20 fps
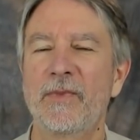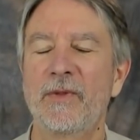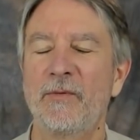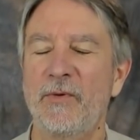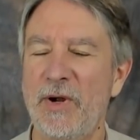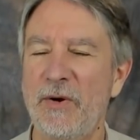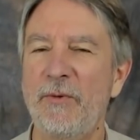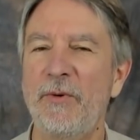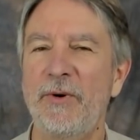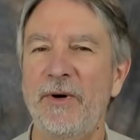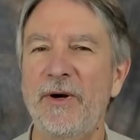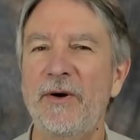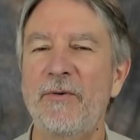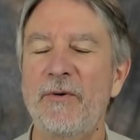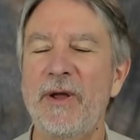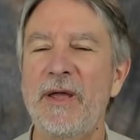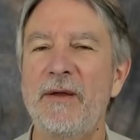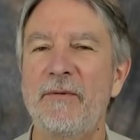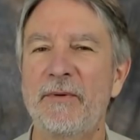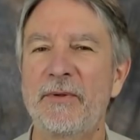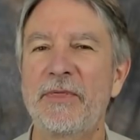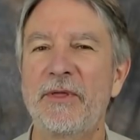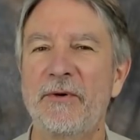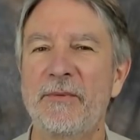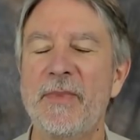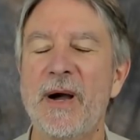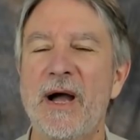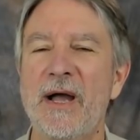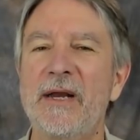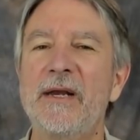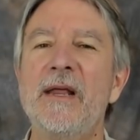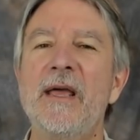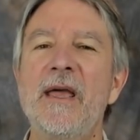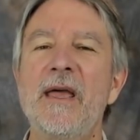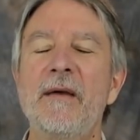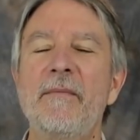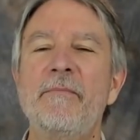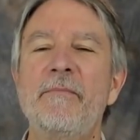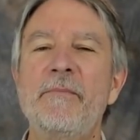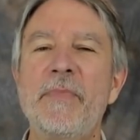We would agree with your mind.
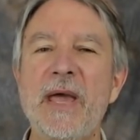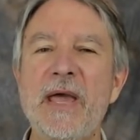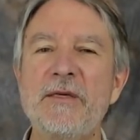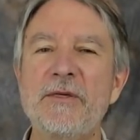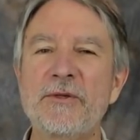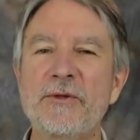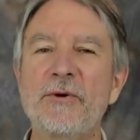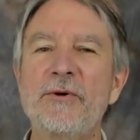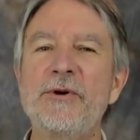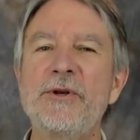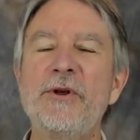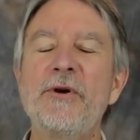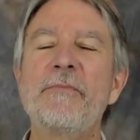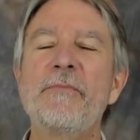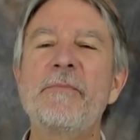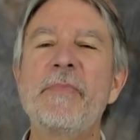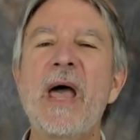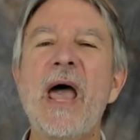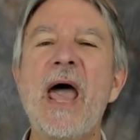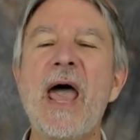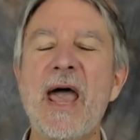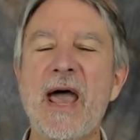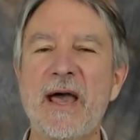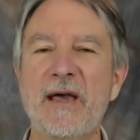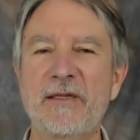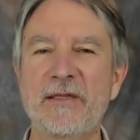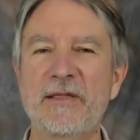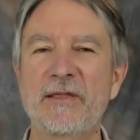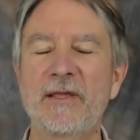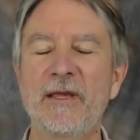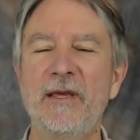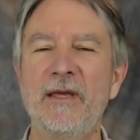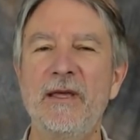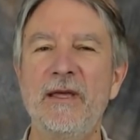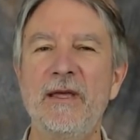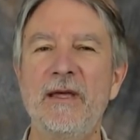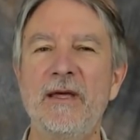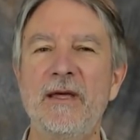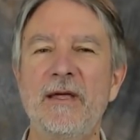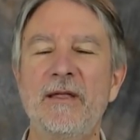Based on your past,
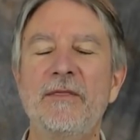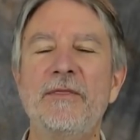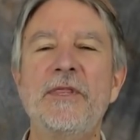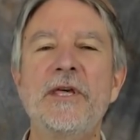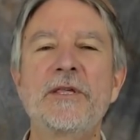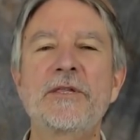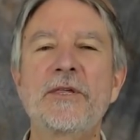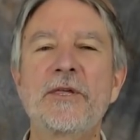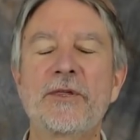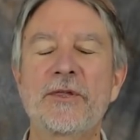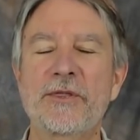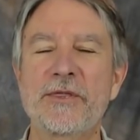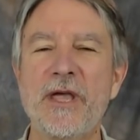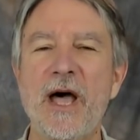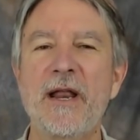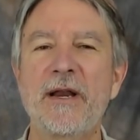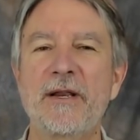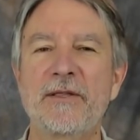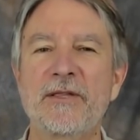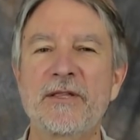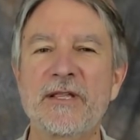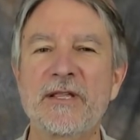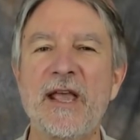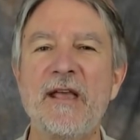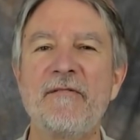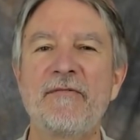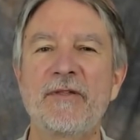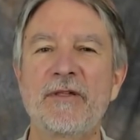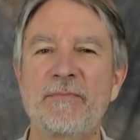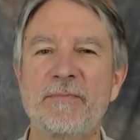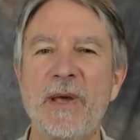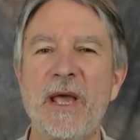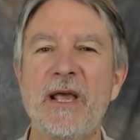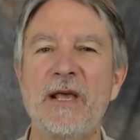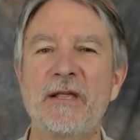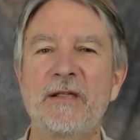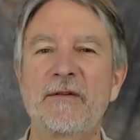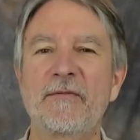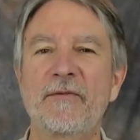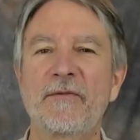this is not a safe
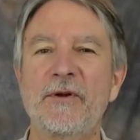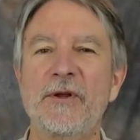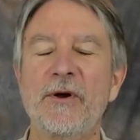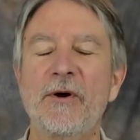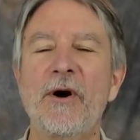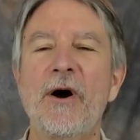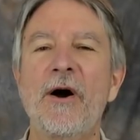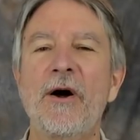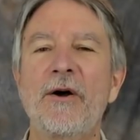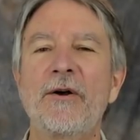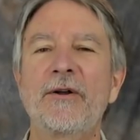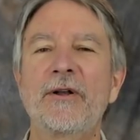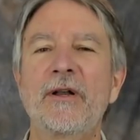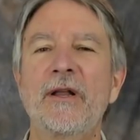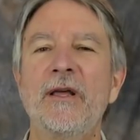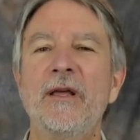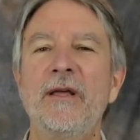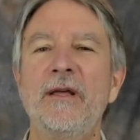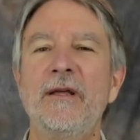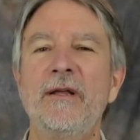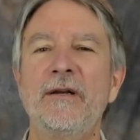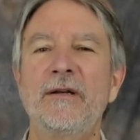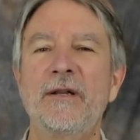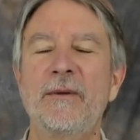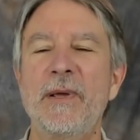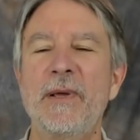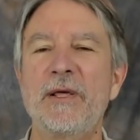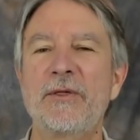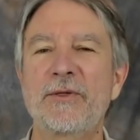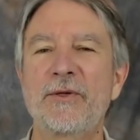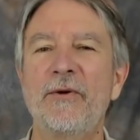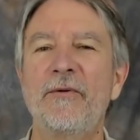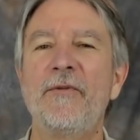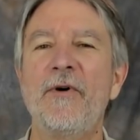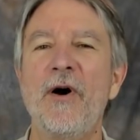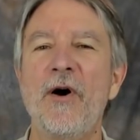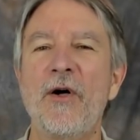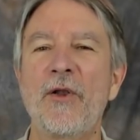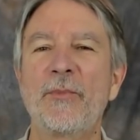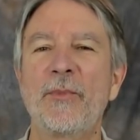space for your heart to be so
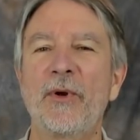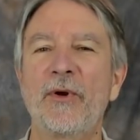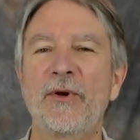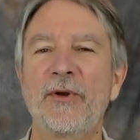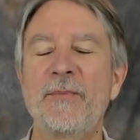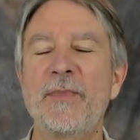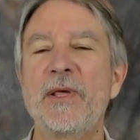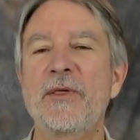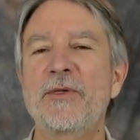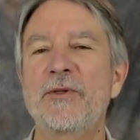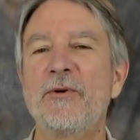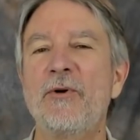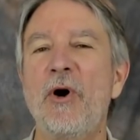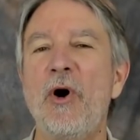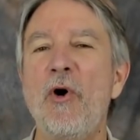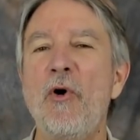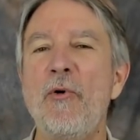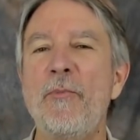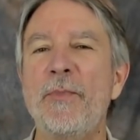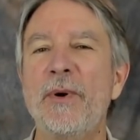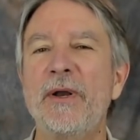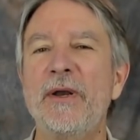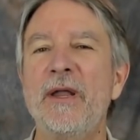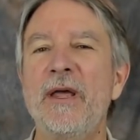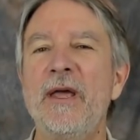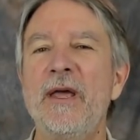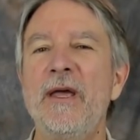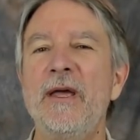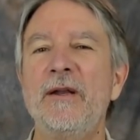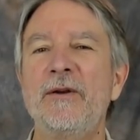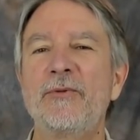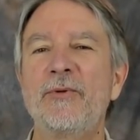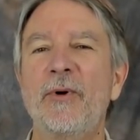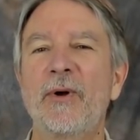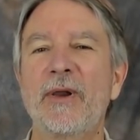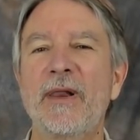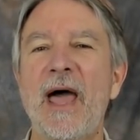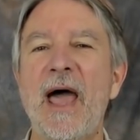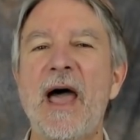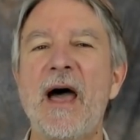vulnerable, to be so open, to
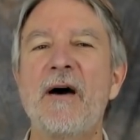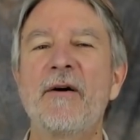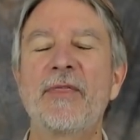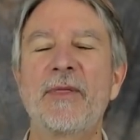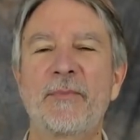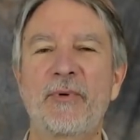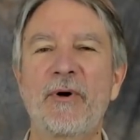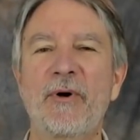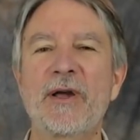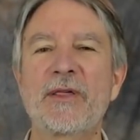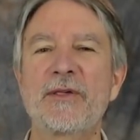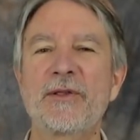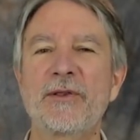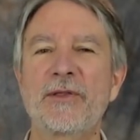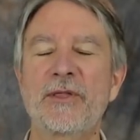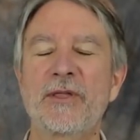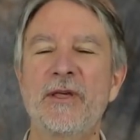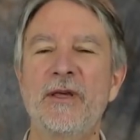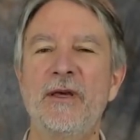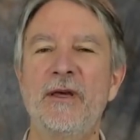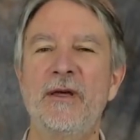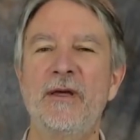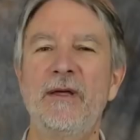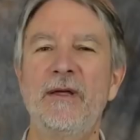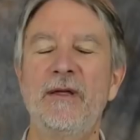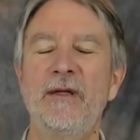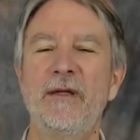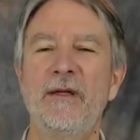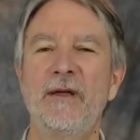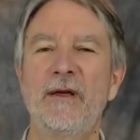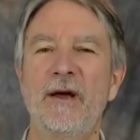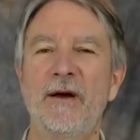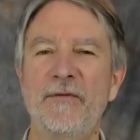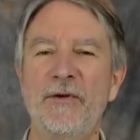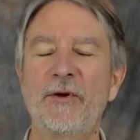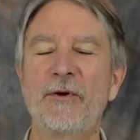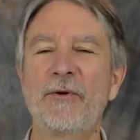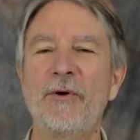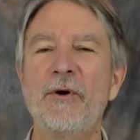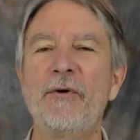allow the presence
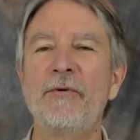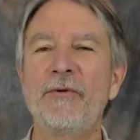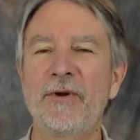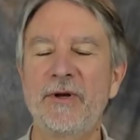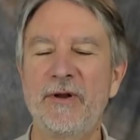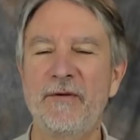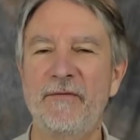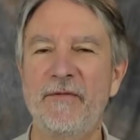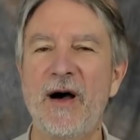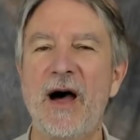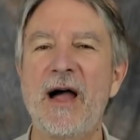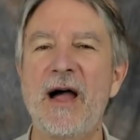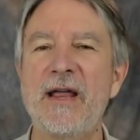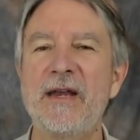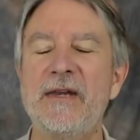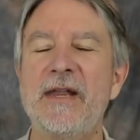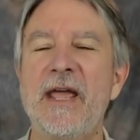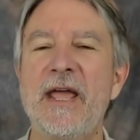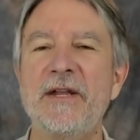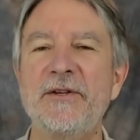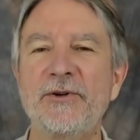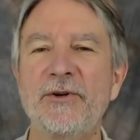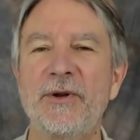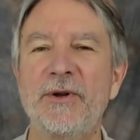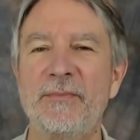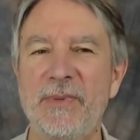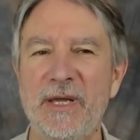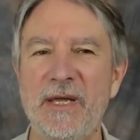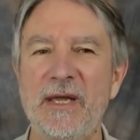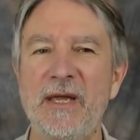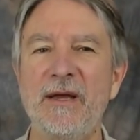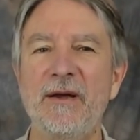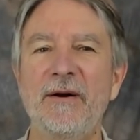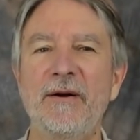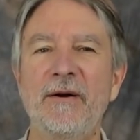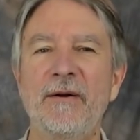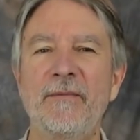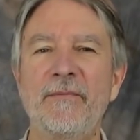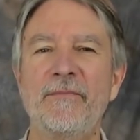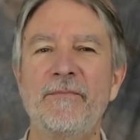of your own divine nature to be
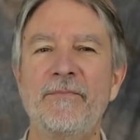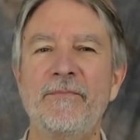here.